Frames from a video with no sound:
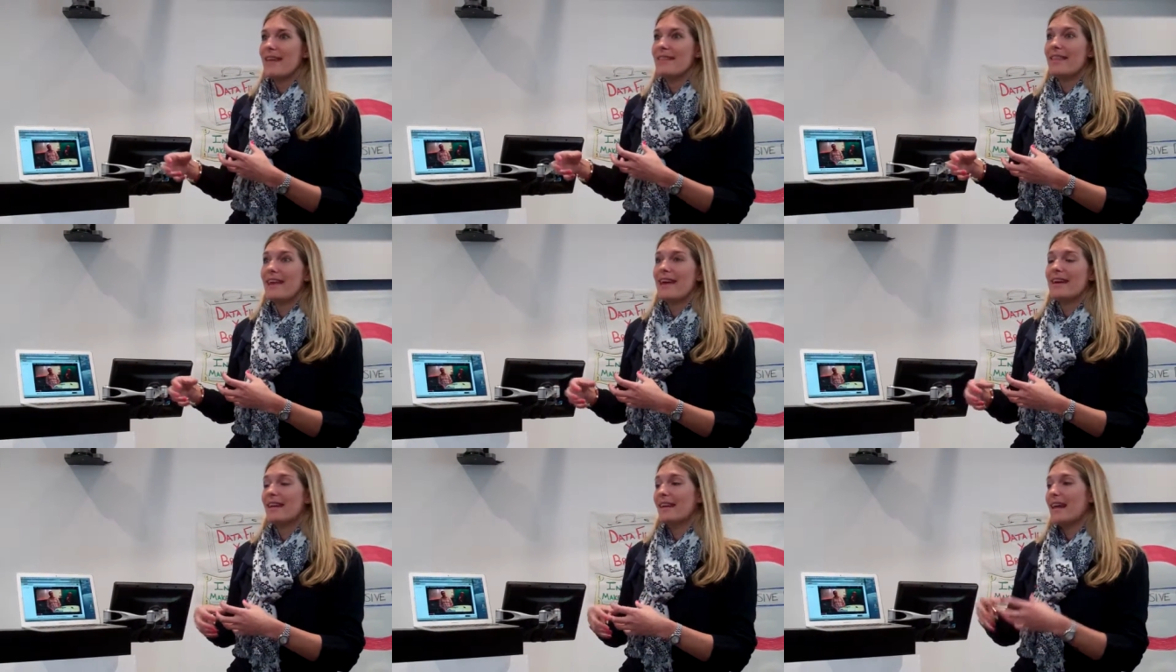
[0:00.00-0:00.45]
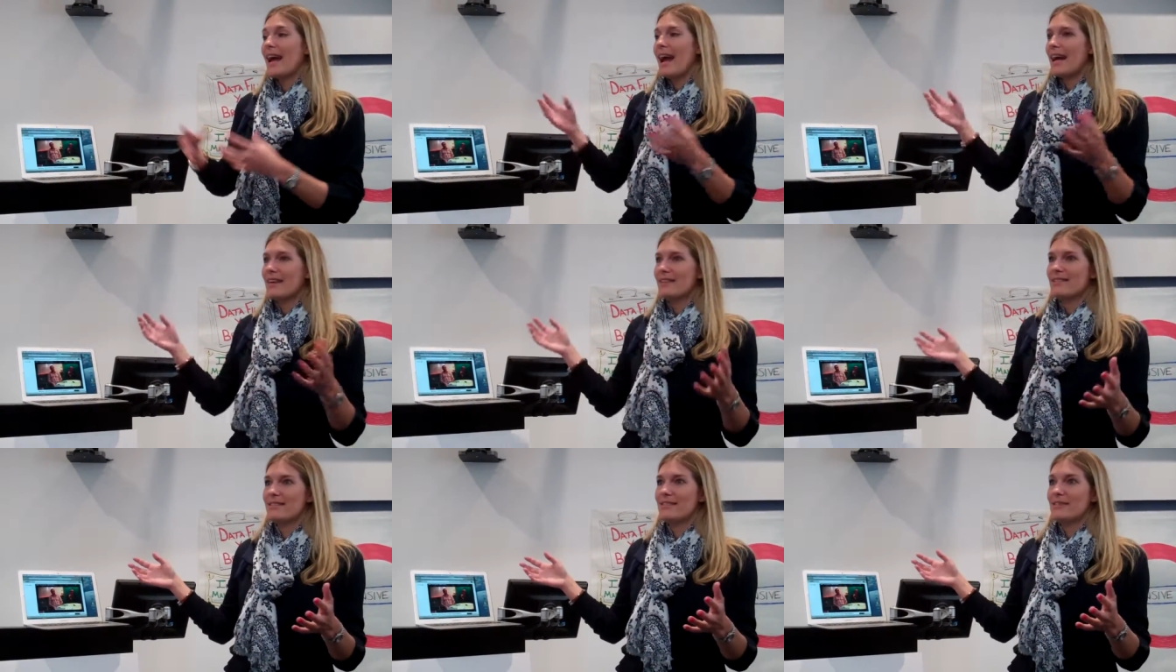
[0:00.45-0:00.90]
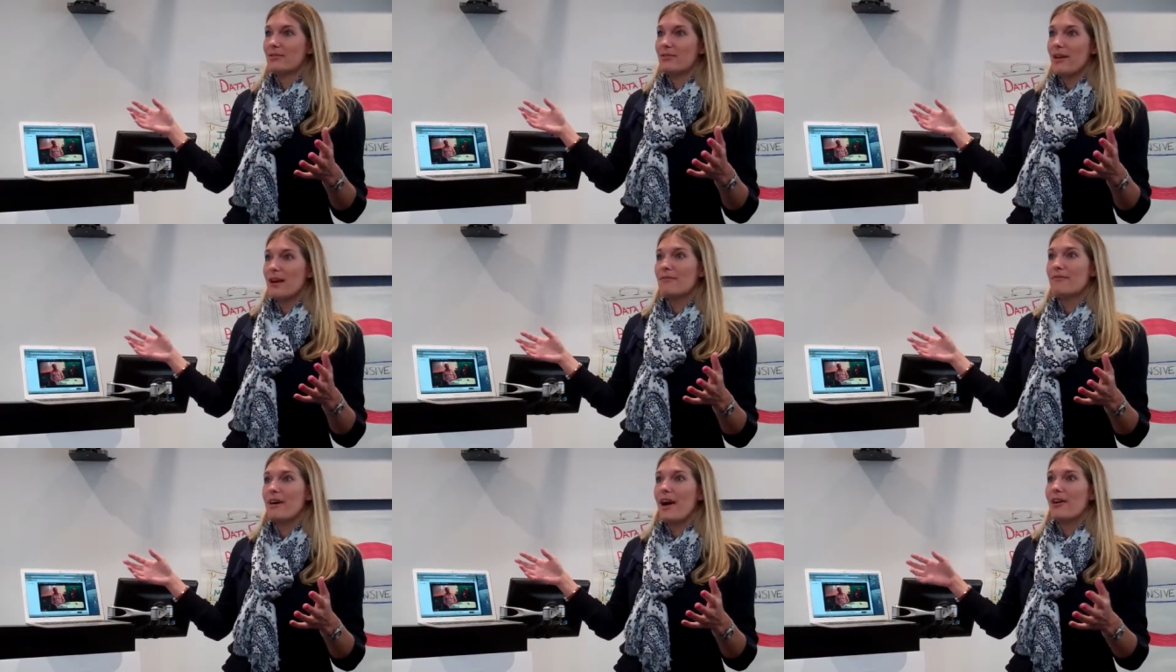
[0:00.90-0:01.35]
and then it has
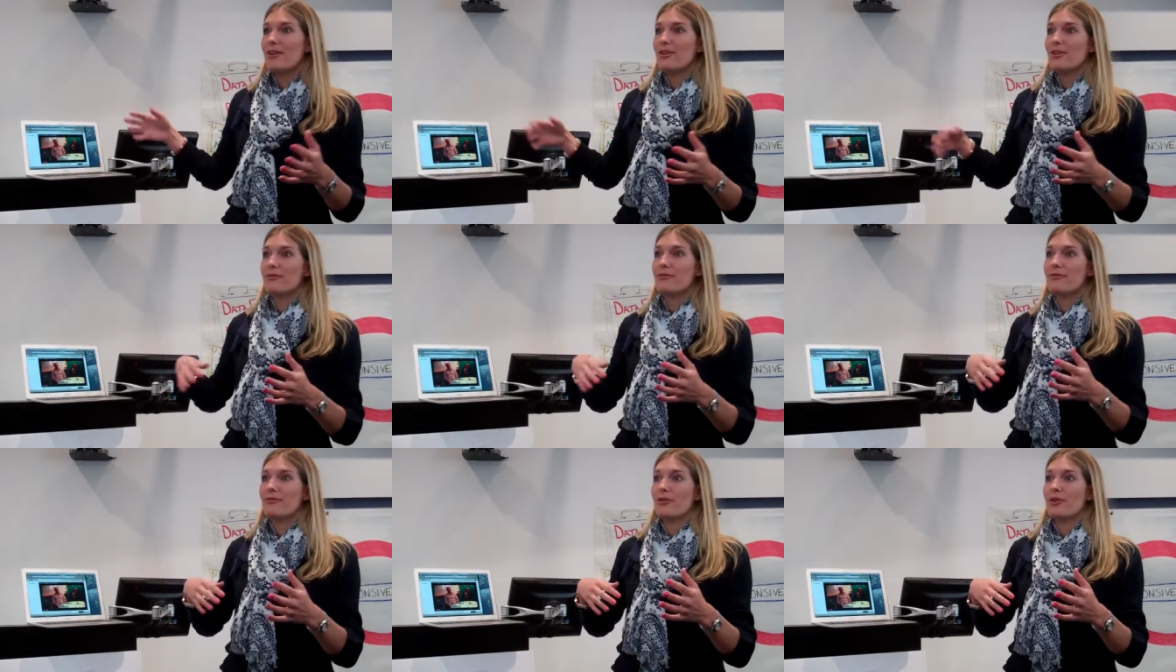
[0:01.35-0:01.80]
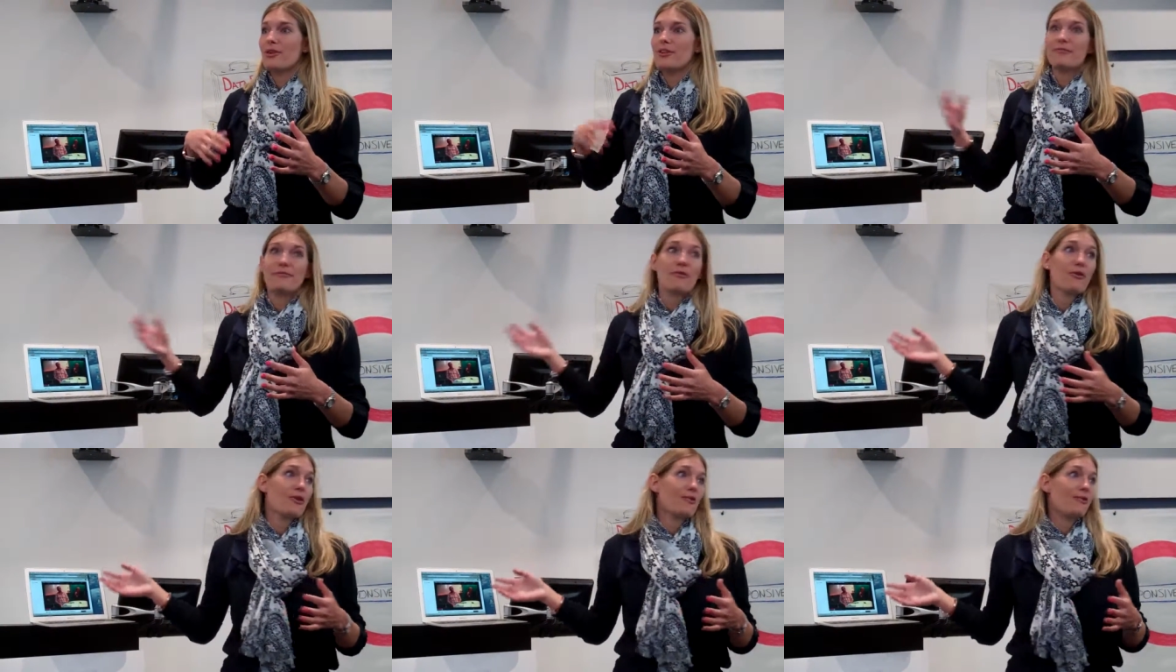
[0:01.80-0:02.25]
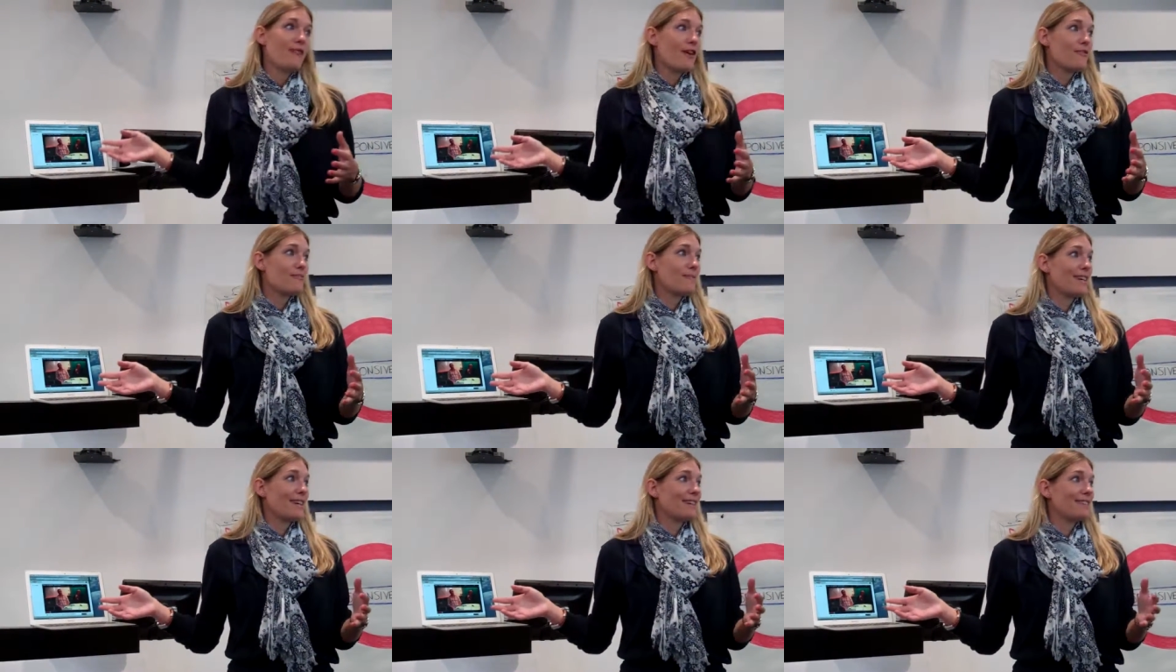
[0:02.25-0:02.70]
great value for 4 or
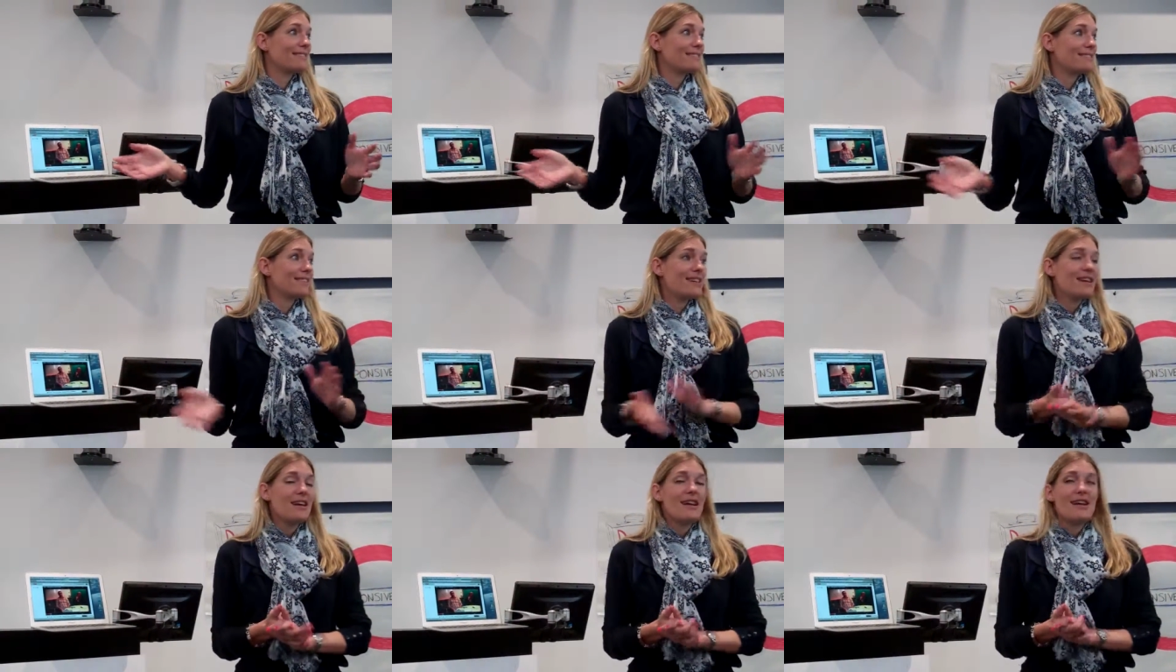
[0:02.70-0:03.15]
5 meetings.